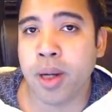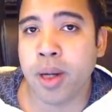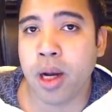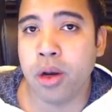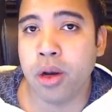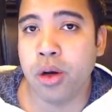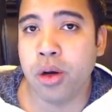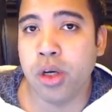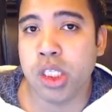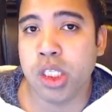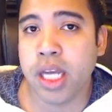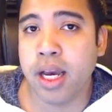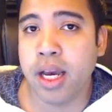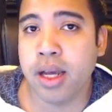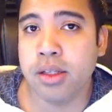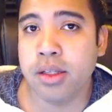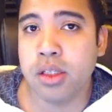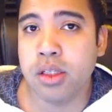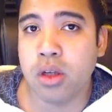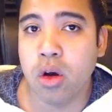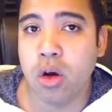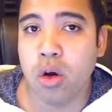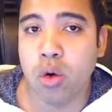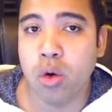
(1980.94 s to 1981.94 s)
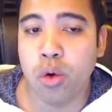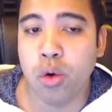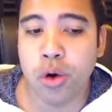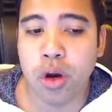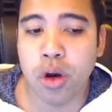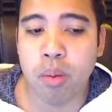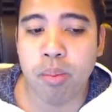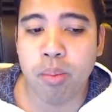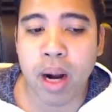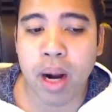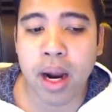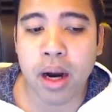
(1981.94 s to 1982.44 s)
understands who
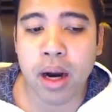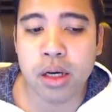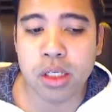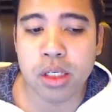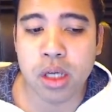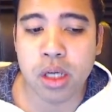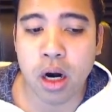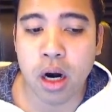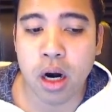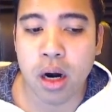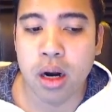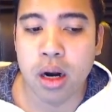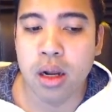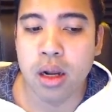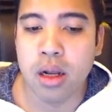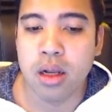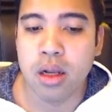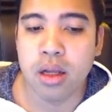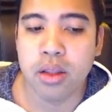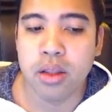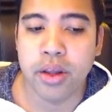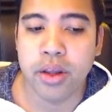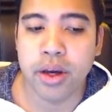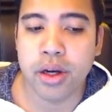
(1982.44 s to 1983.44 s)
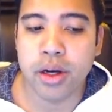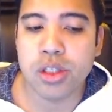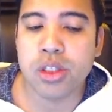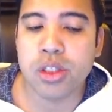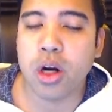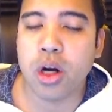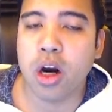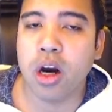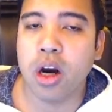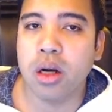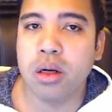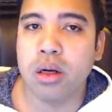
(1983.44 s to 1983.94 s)
your buyers are, they're going to
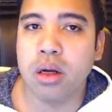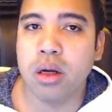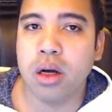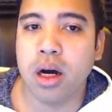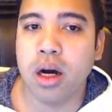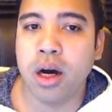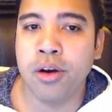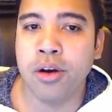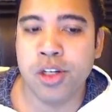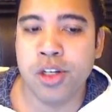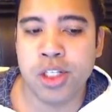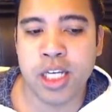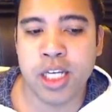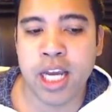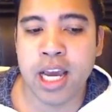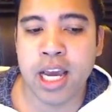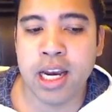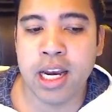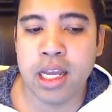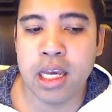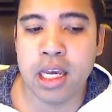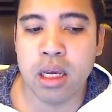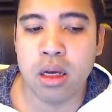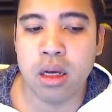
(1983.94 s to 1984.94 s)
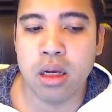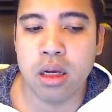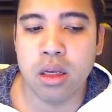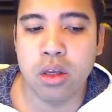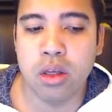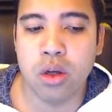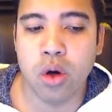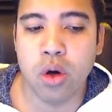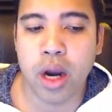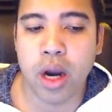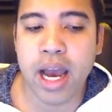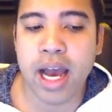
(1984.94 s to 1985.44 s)
start understanding
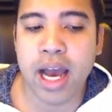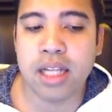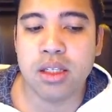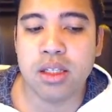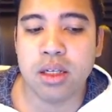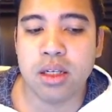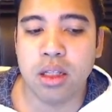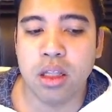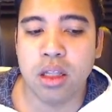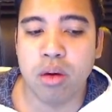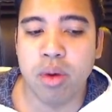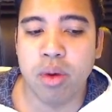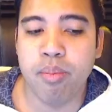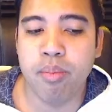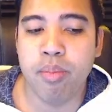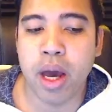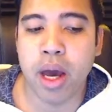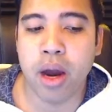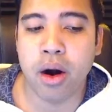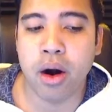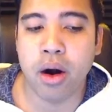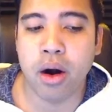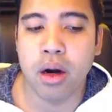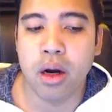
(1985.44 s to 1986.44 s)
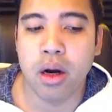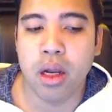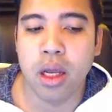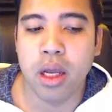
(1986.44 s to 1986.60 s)
your ads a little bit better.